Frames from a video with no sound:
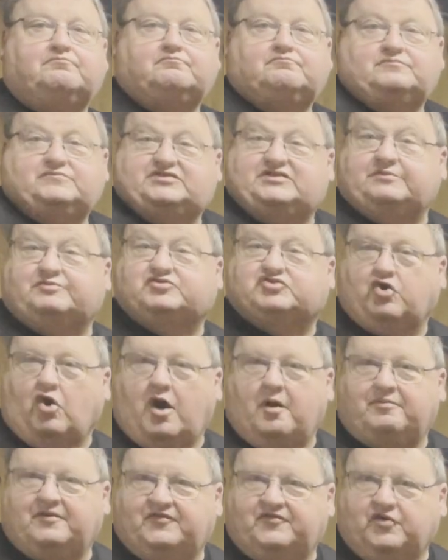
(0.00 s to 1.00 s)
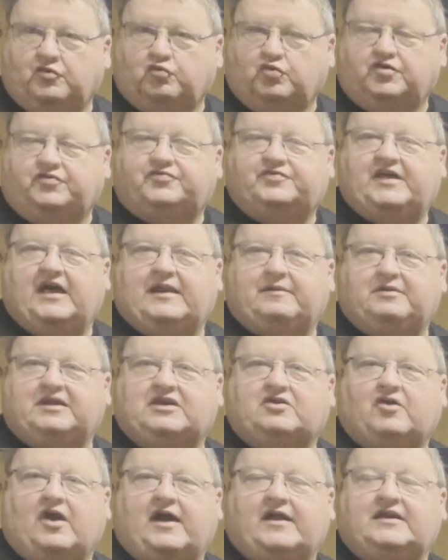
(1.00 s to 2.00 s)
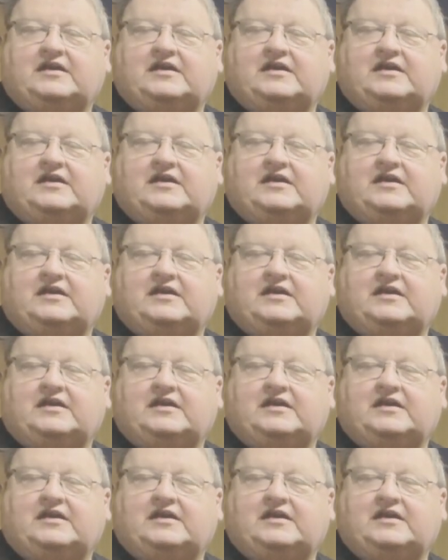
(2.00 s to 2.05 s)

subscribe if you would. That'd be great.